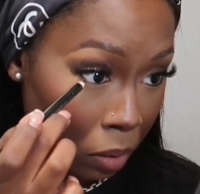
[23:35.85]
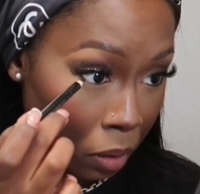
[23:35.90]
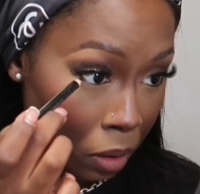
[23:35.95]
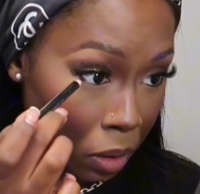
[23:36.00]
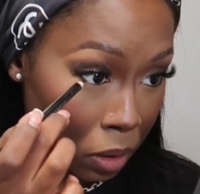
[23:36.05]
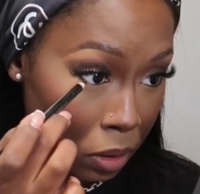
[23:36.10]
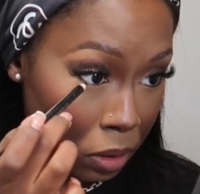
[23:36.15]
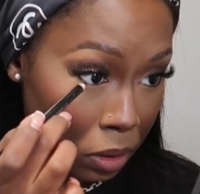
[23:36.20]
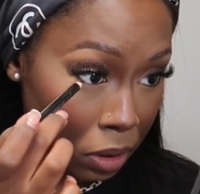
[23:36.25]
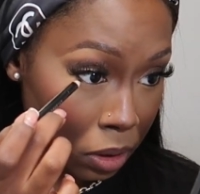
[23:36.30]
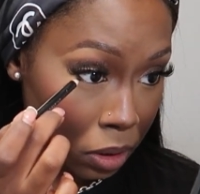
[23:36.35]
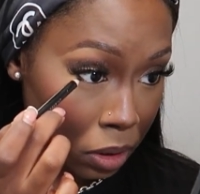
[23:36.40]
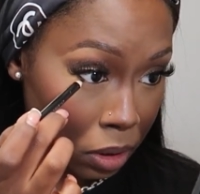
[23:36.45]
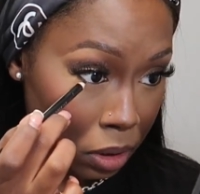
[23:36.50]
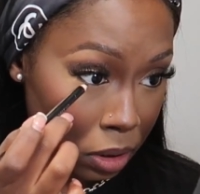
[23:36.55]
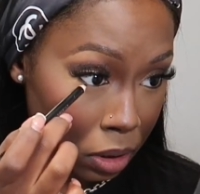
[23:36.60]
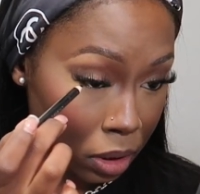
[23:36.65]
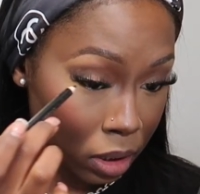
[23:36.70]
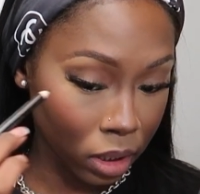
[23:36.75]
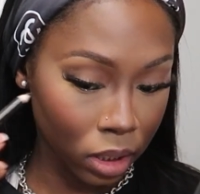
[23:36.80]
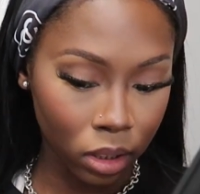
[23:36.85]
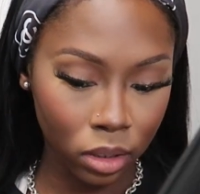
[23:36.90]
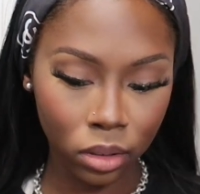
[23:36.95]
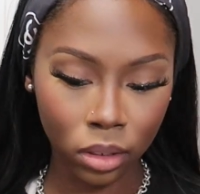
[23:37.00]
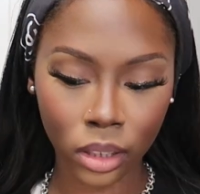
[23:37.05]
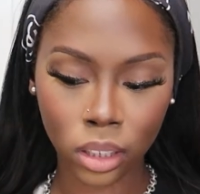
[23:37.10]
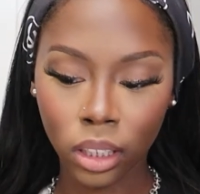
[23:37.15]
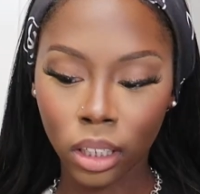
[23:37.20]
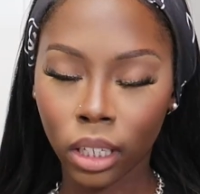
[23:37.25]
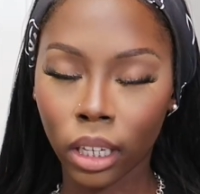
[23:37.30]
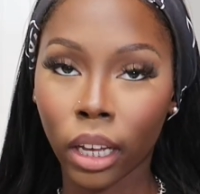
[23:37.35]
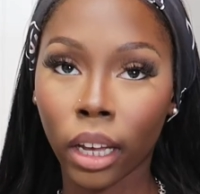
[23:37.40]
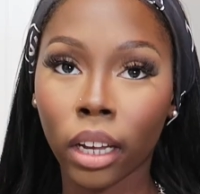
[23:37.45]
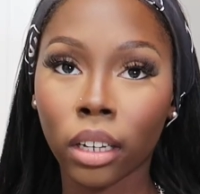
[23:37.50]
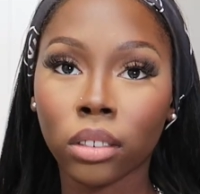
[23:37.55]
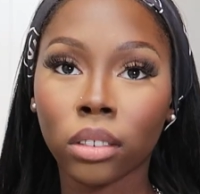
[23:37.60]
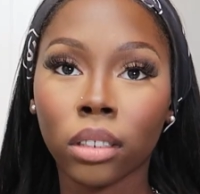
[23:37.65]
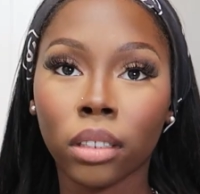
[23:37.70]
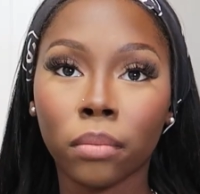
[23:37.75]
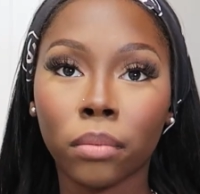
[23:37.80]
And just literally,
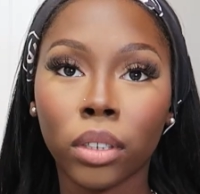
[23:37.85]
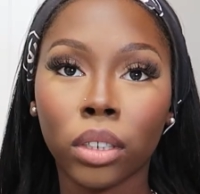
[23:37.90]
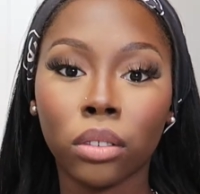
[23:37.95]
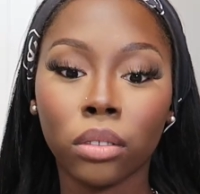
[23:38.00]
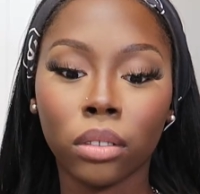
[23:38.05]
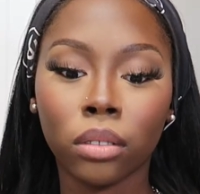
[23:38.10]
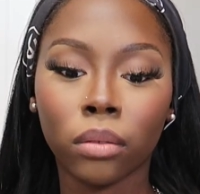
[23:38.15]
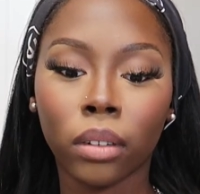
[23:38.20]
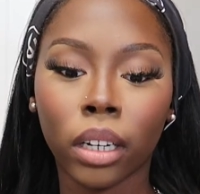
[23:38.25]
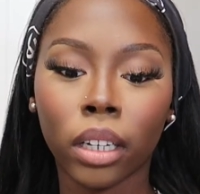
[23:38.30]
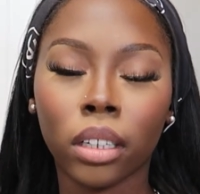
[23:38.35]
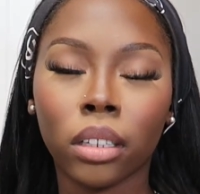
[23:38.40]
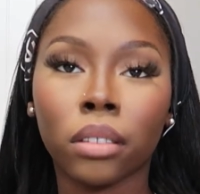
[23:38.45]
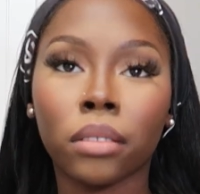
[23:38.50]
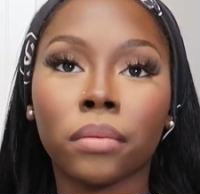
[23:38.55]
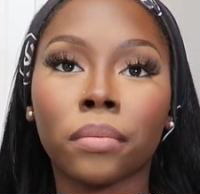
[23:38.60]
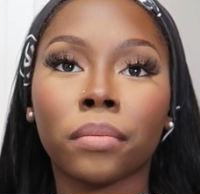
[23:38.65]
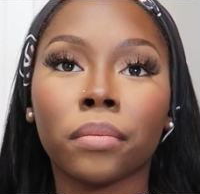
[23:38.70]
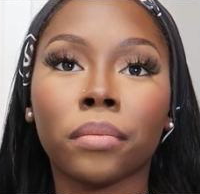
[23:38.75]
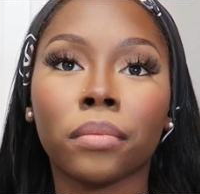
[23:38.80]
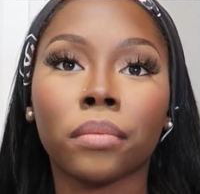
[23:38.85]
actually let me do it right here.